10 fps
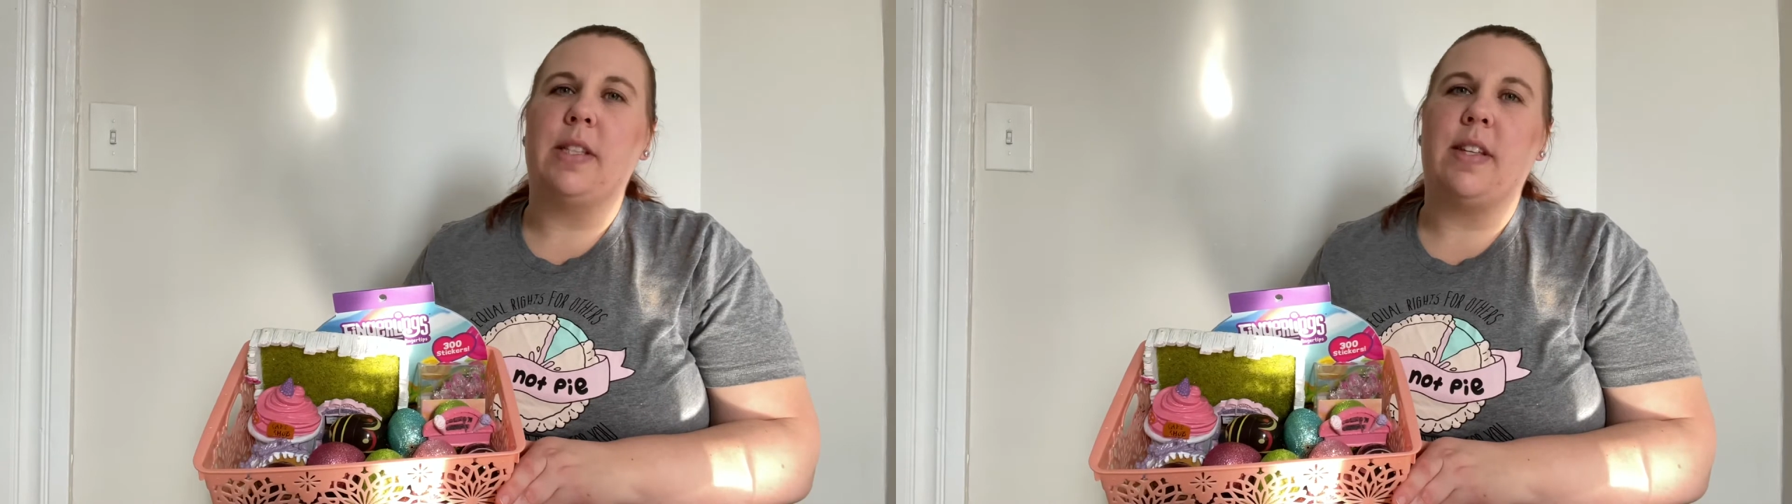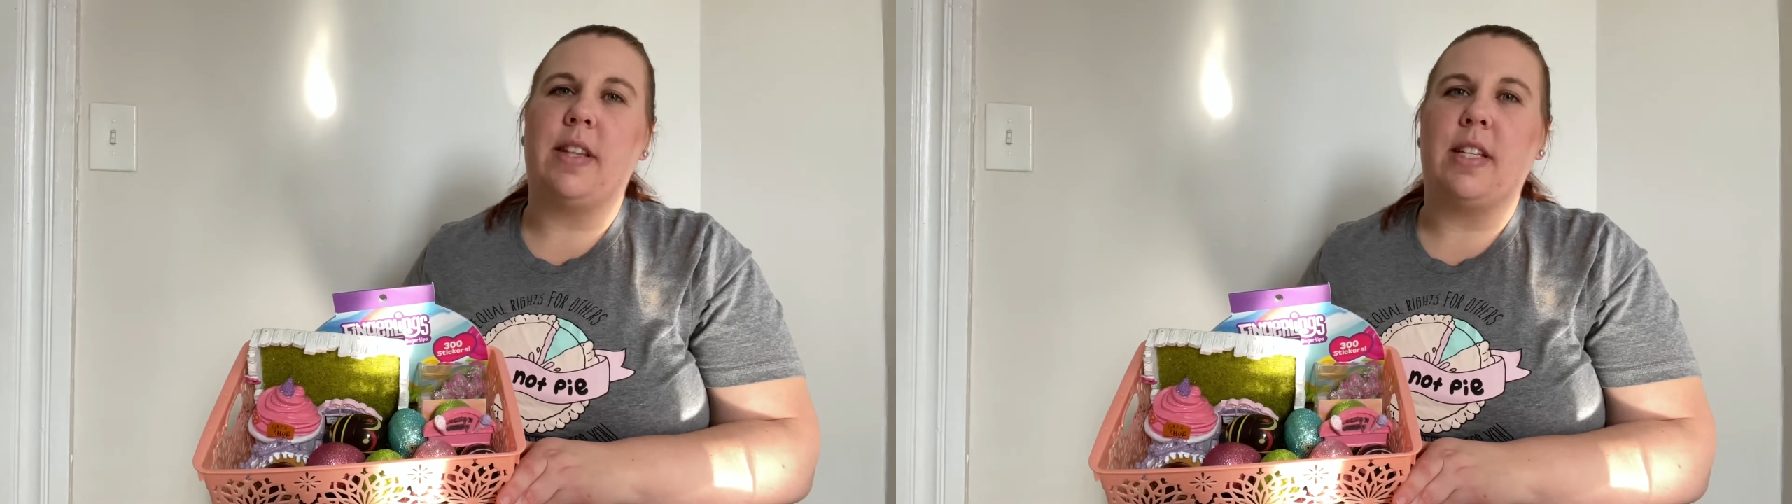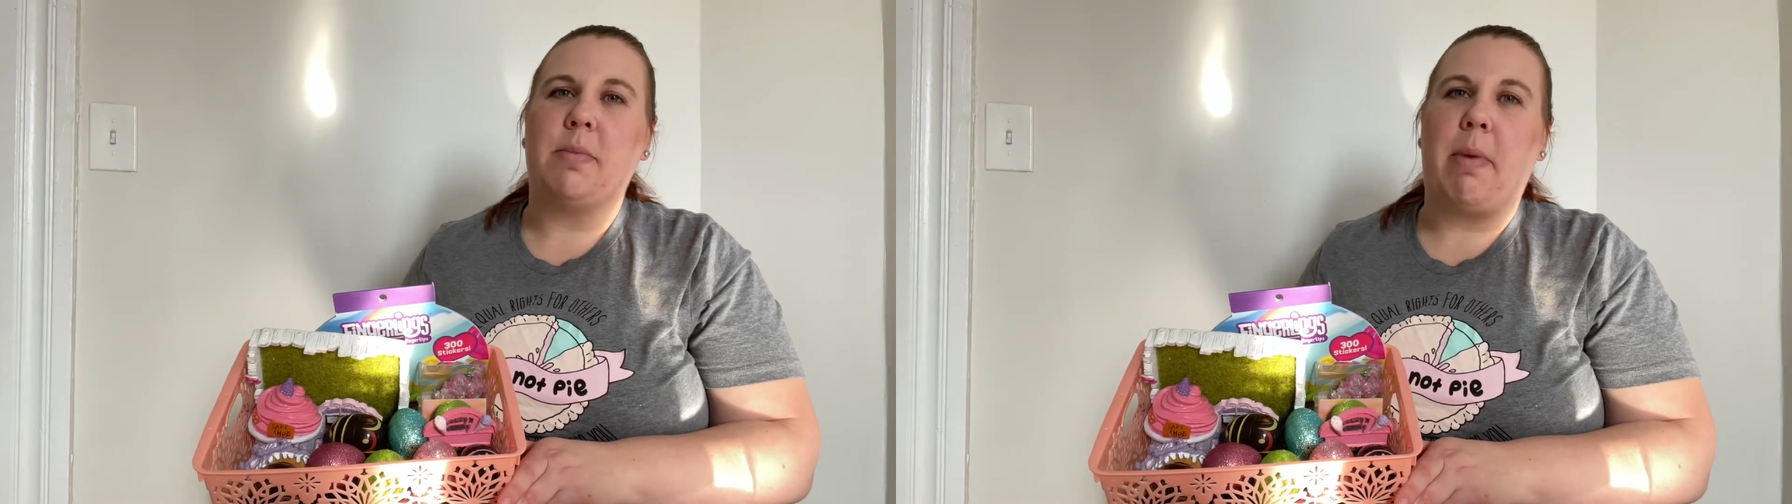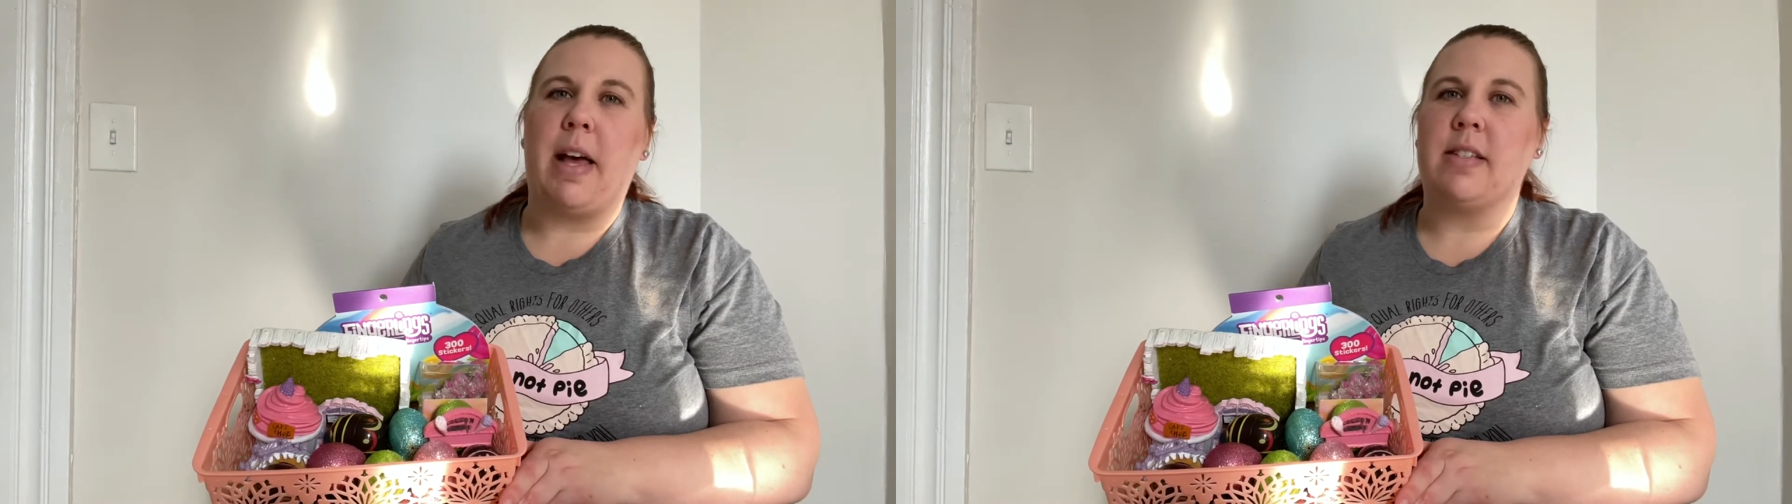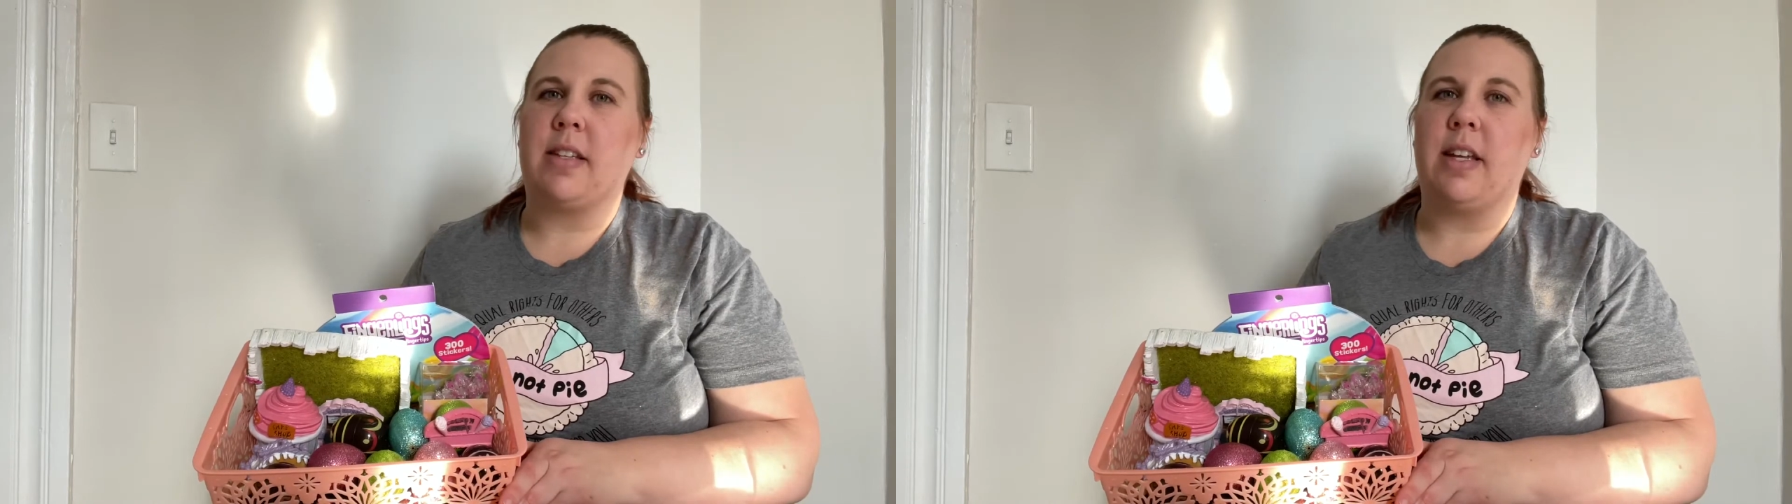in this
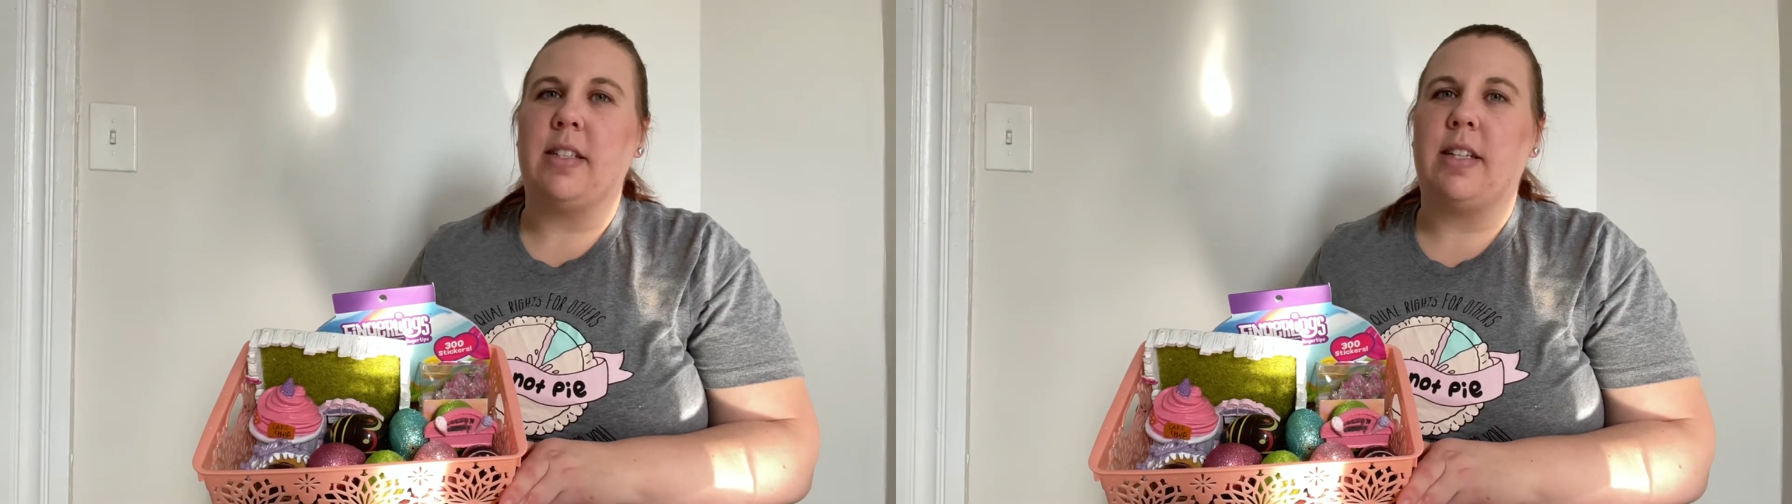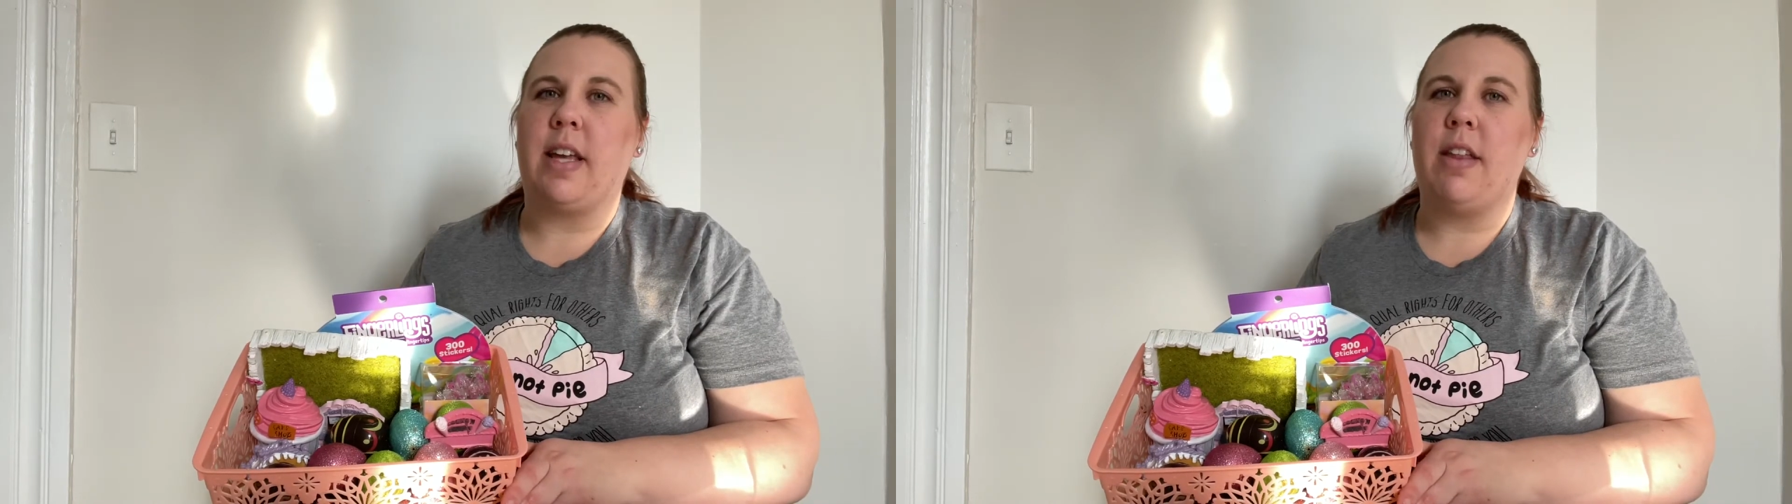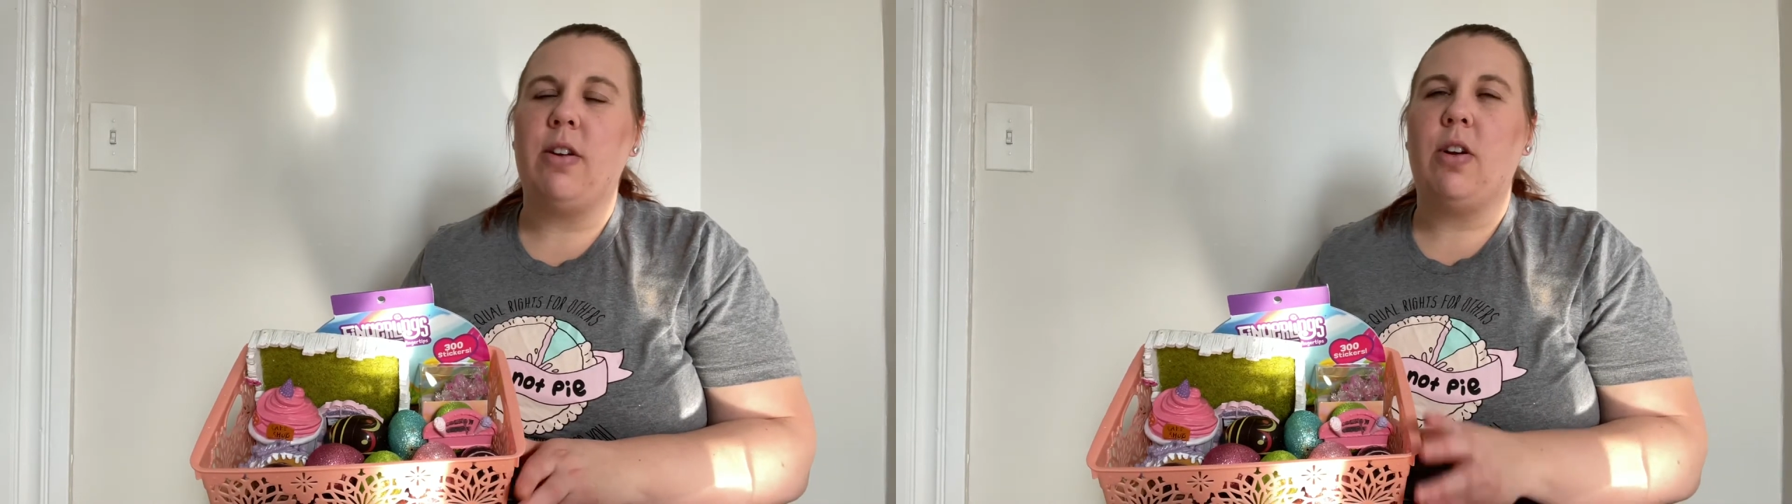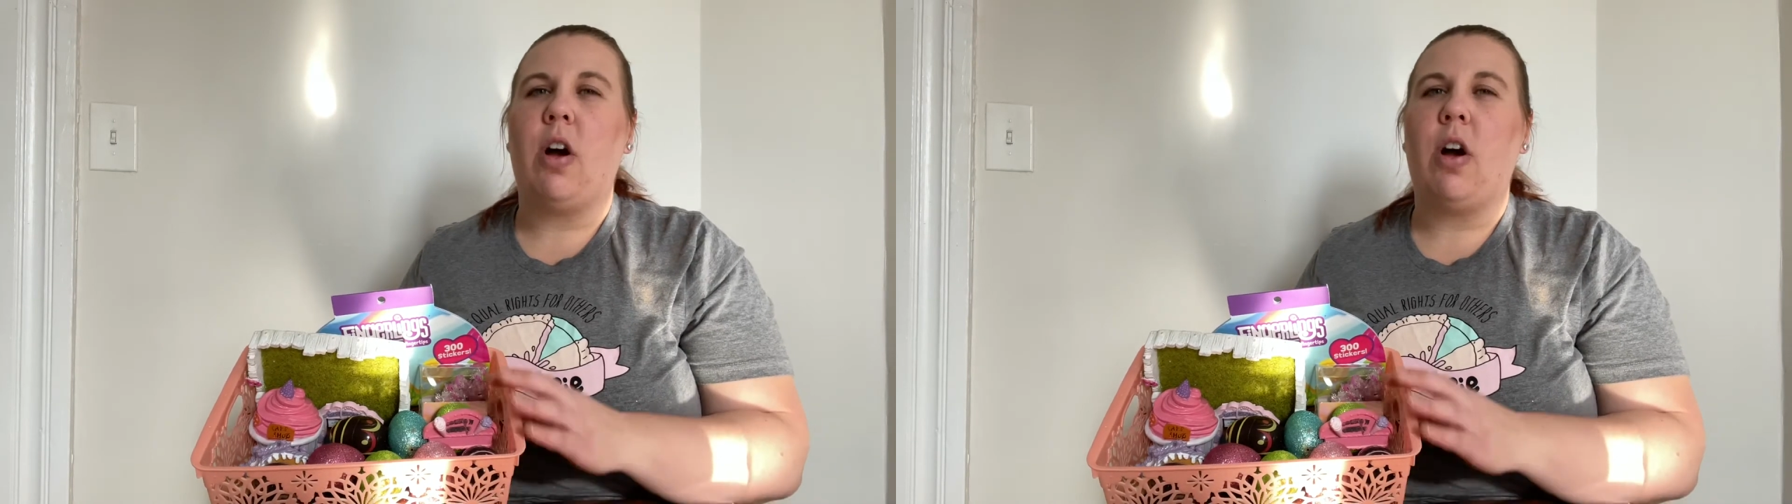basket together